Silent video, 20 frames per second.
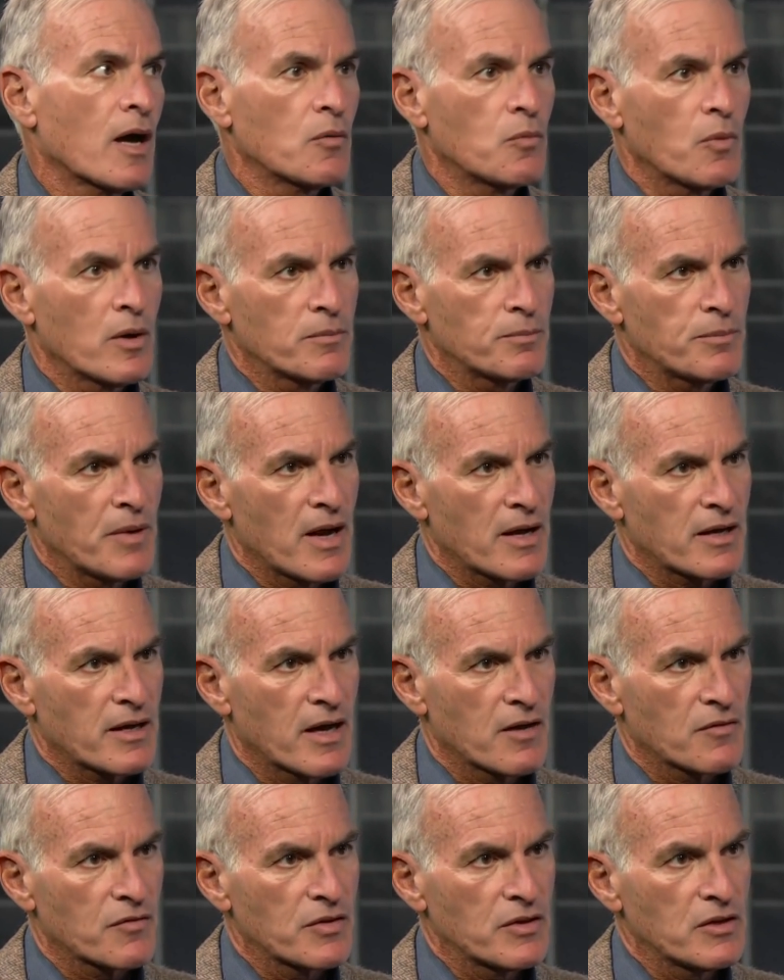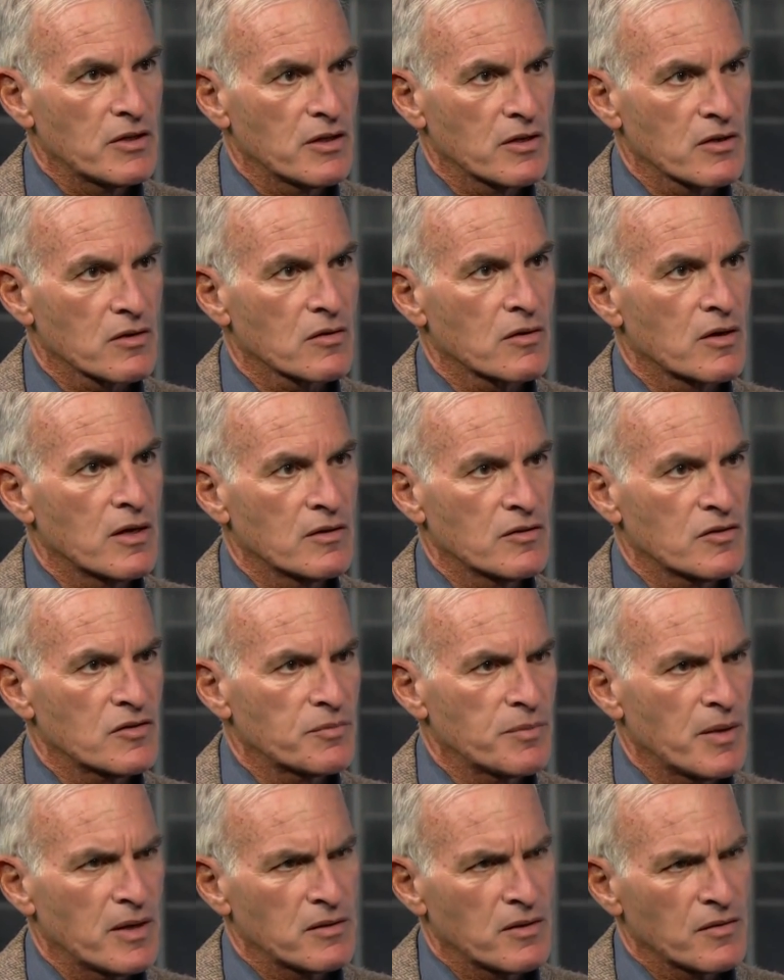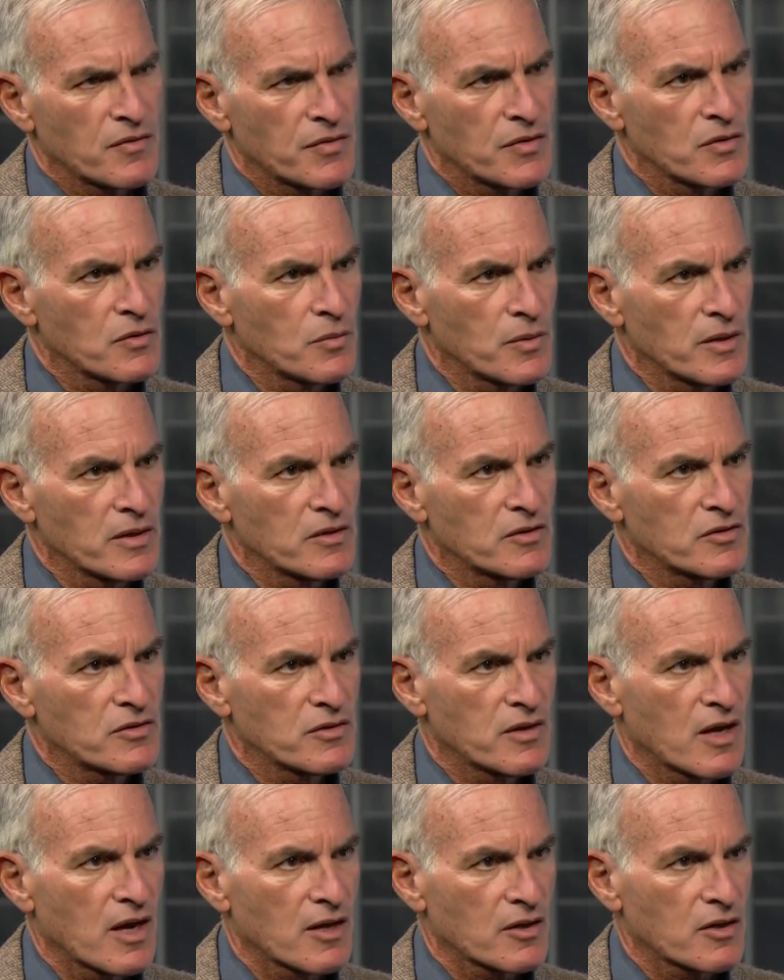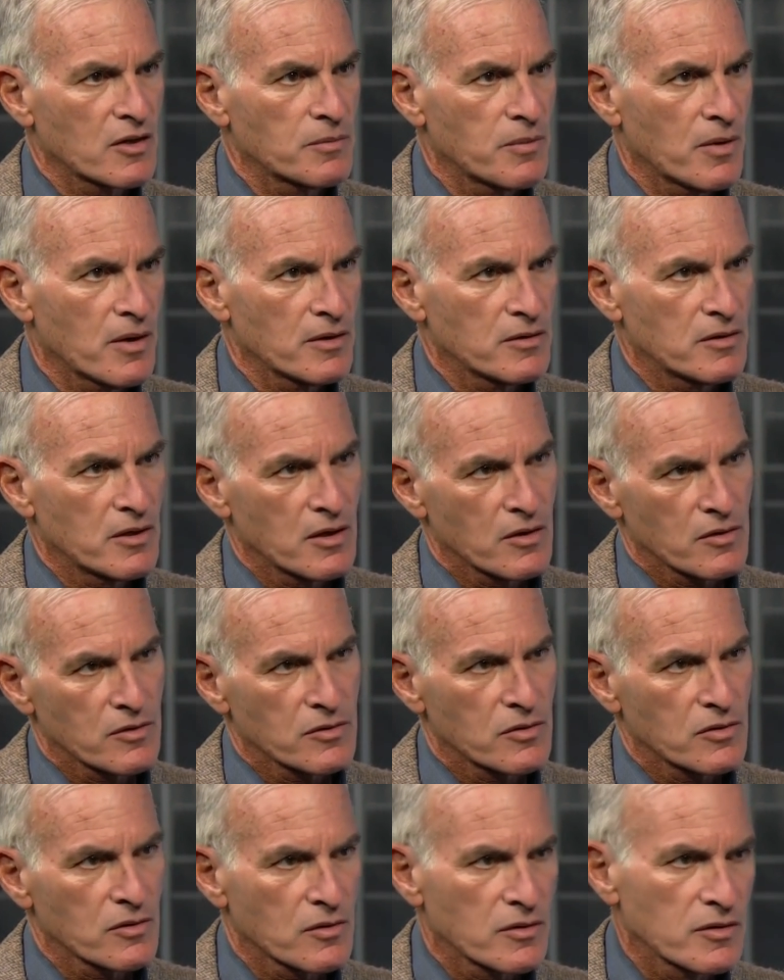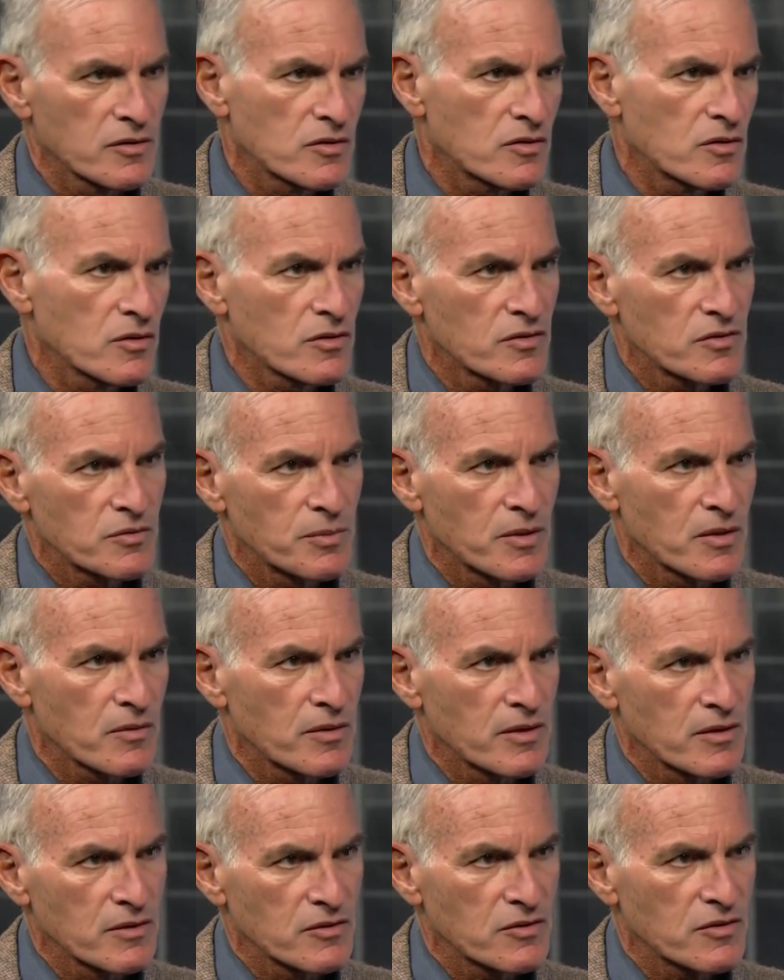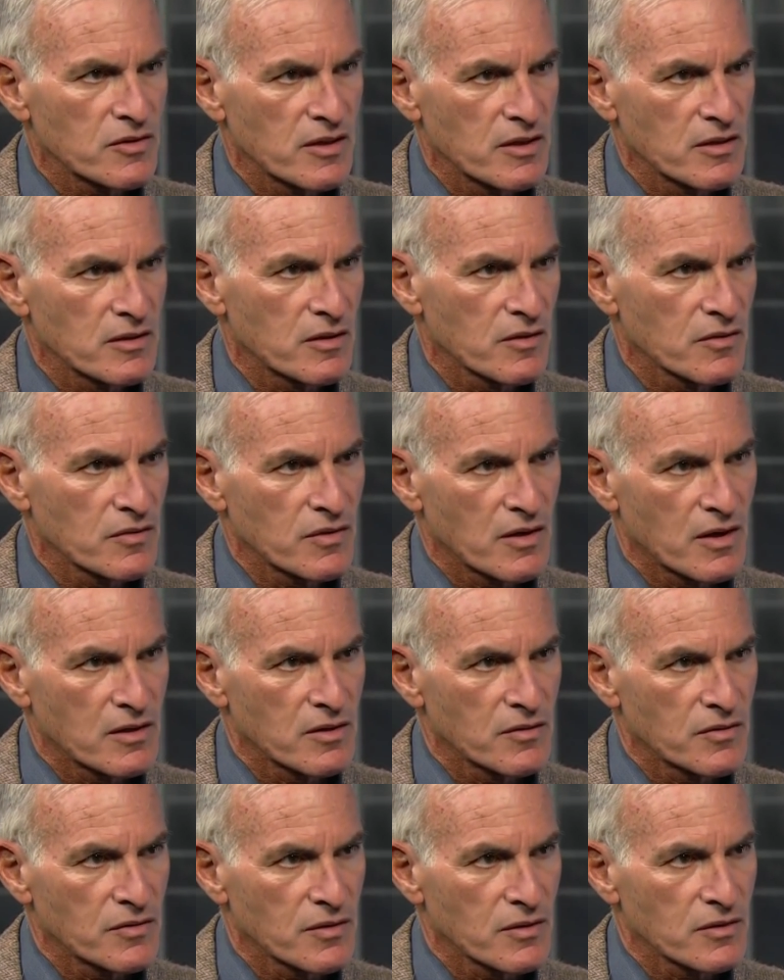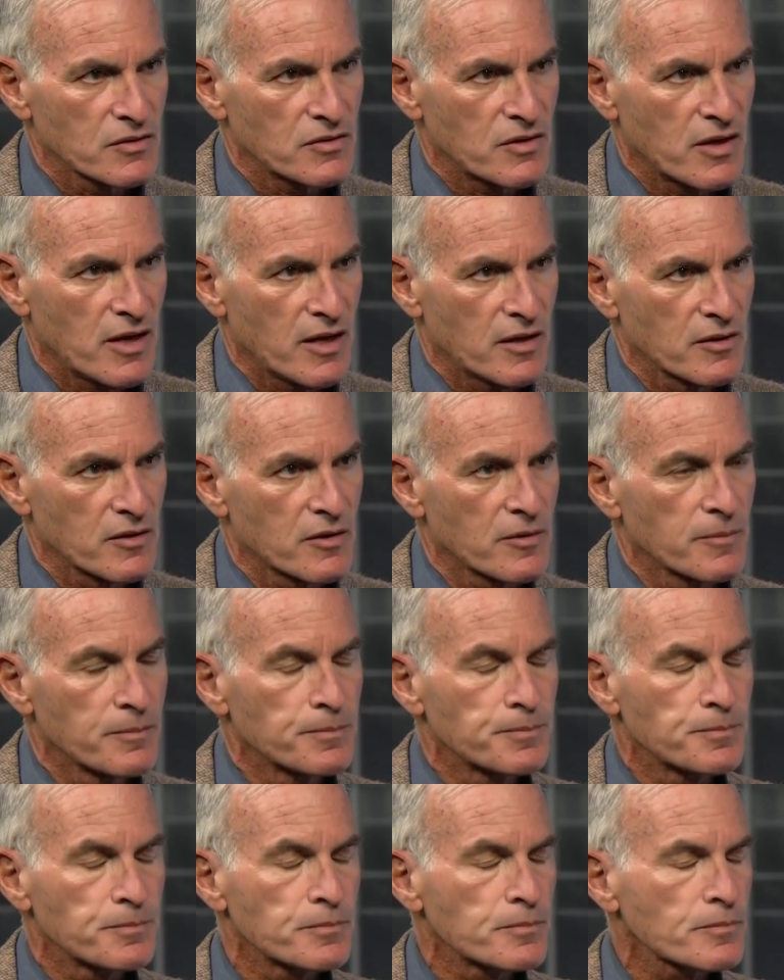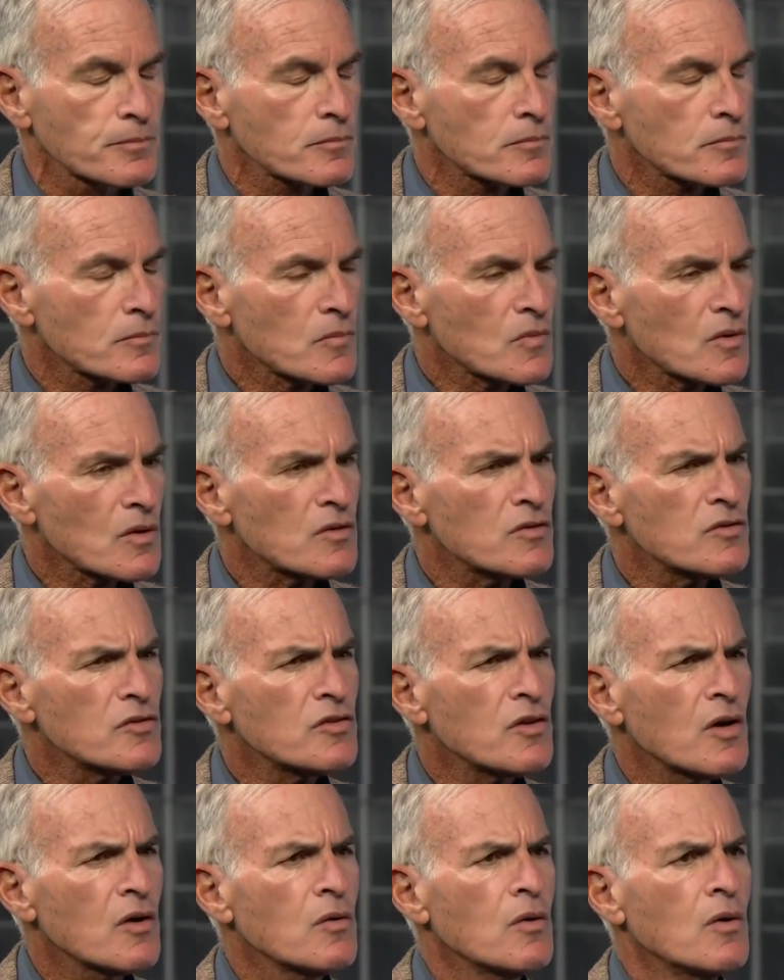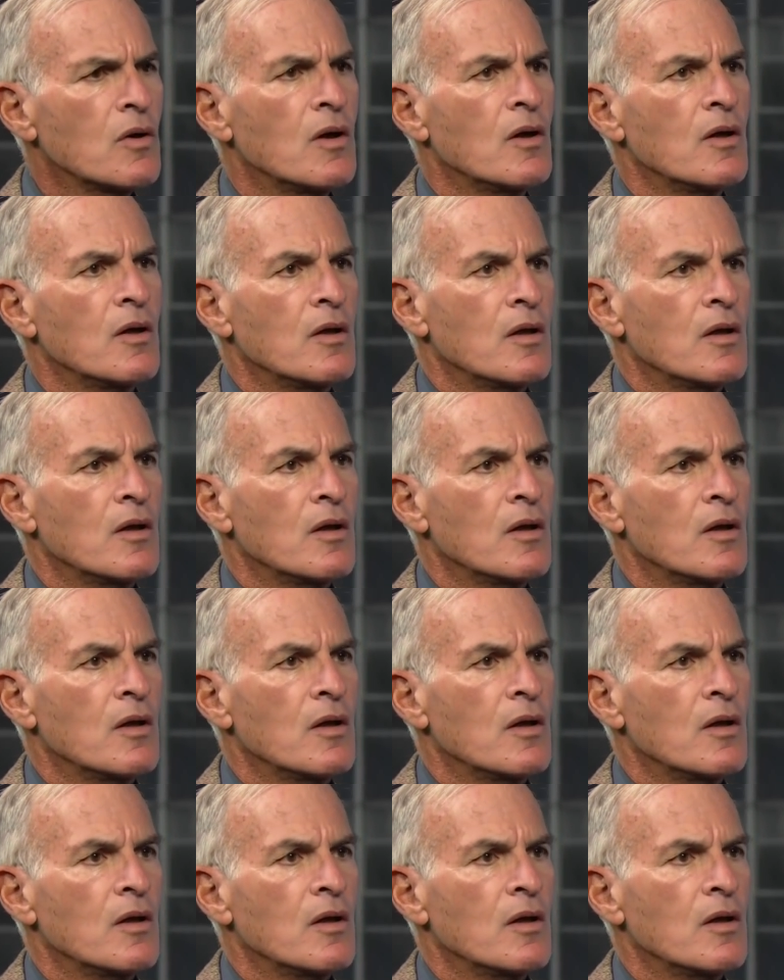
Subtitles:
I went back every year and spent a few weeks in the occupied territories to experience the intifada firsthand. So